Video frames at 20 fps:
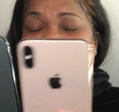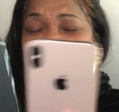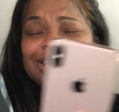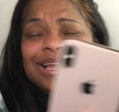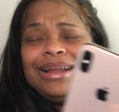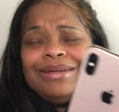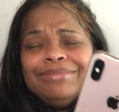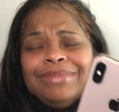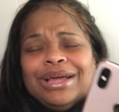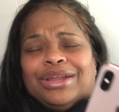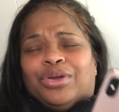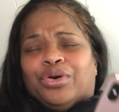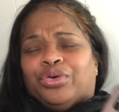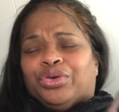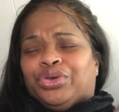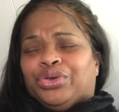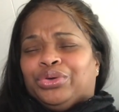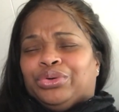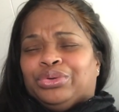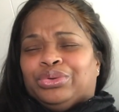I said, I'm not no
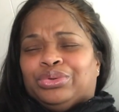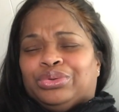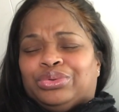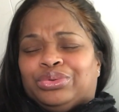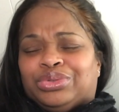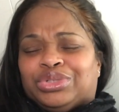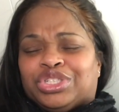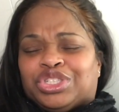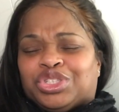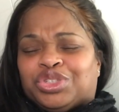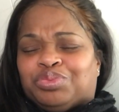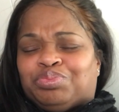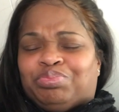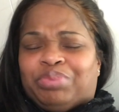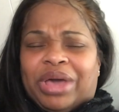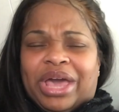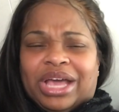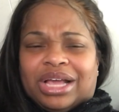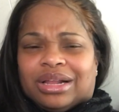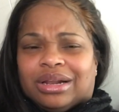huge
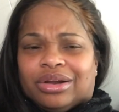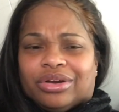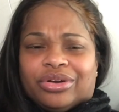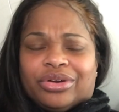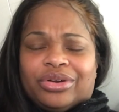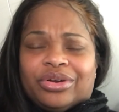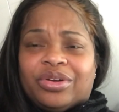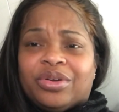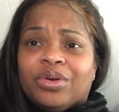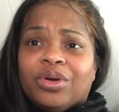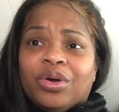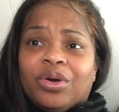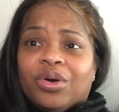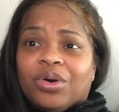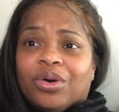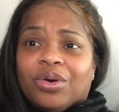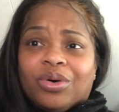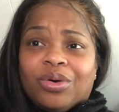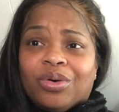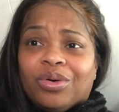speckler
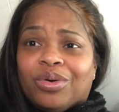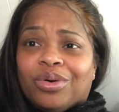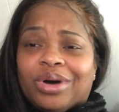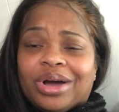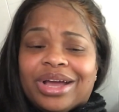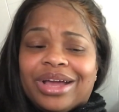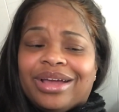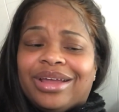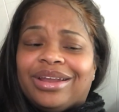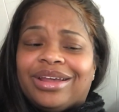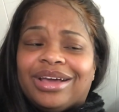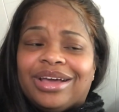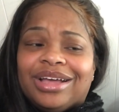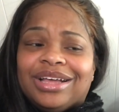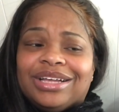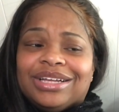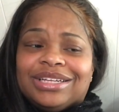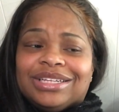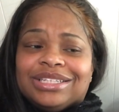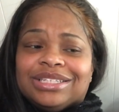on
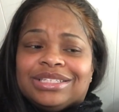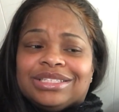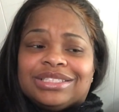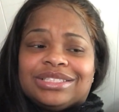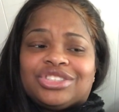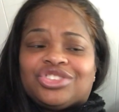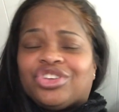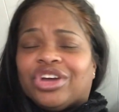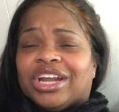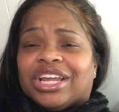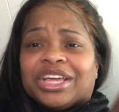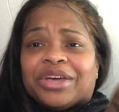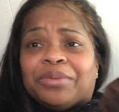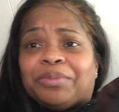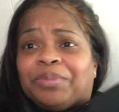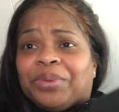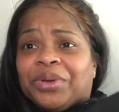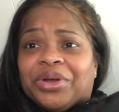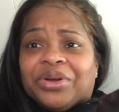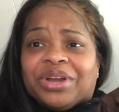trying to
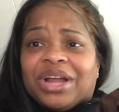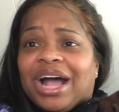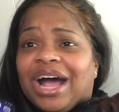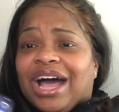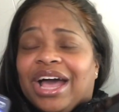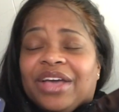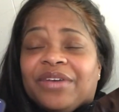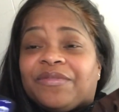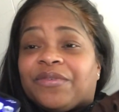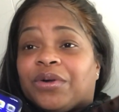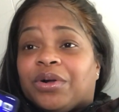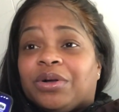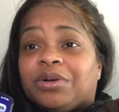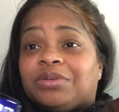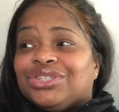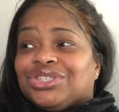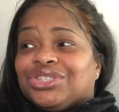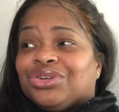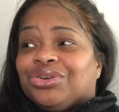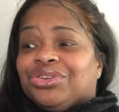compare the
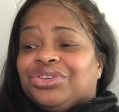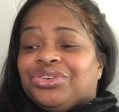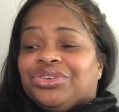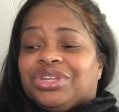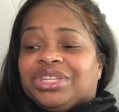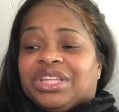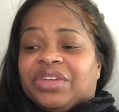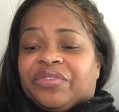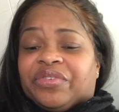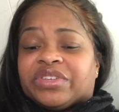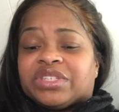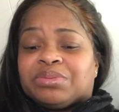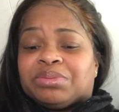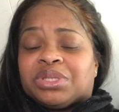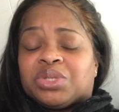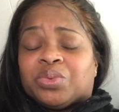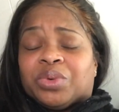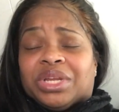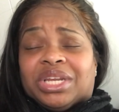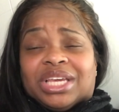iPhone, showing you the difference
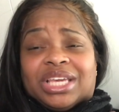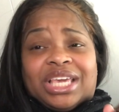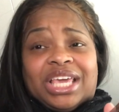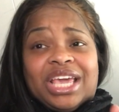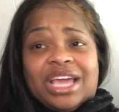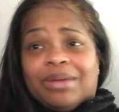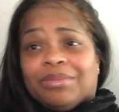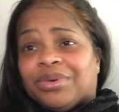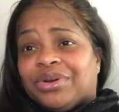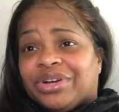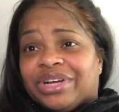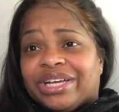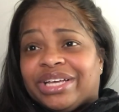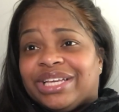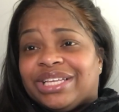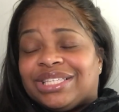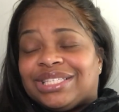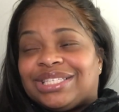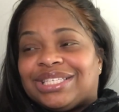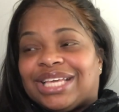between the
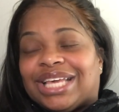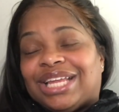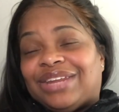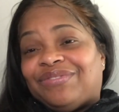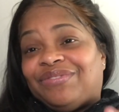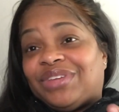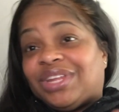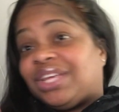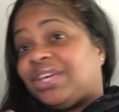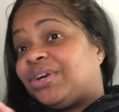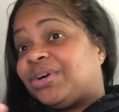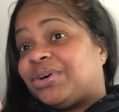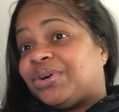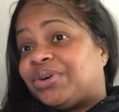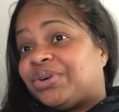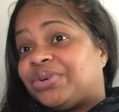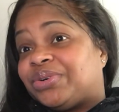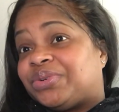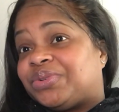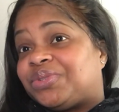cameras and
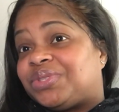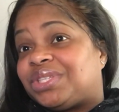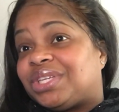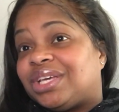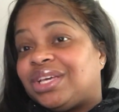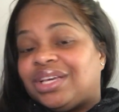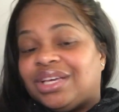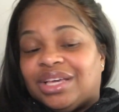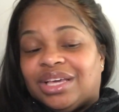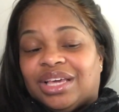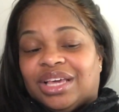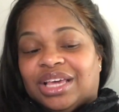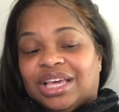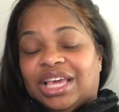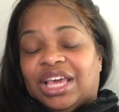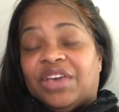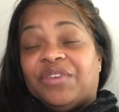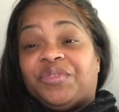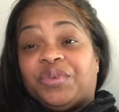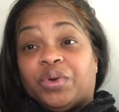videos
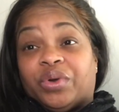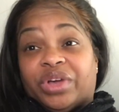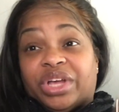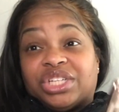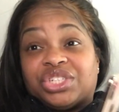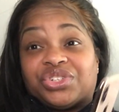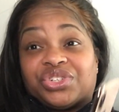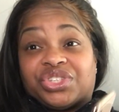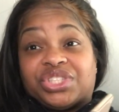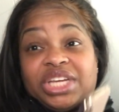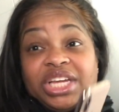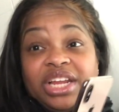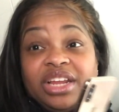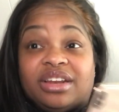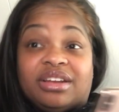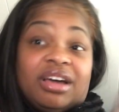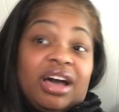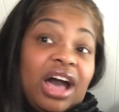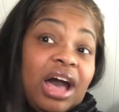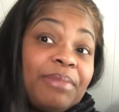if you're interested
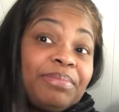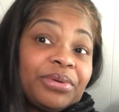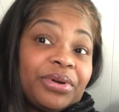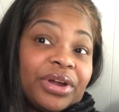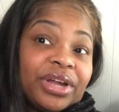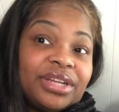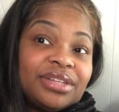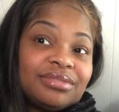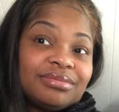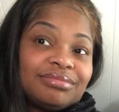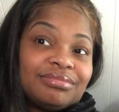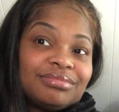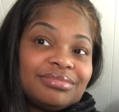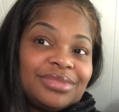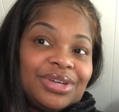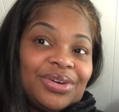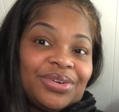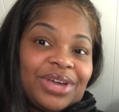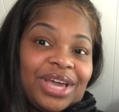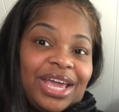in upgrading,
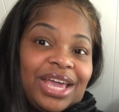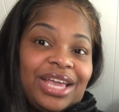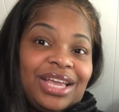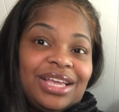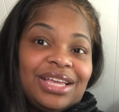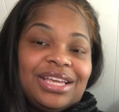okay?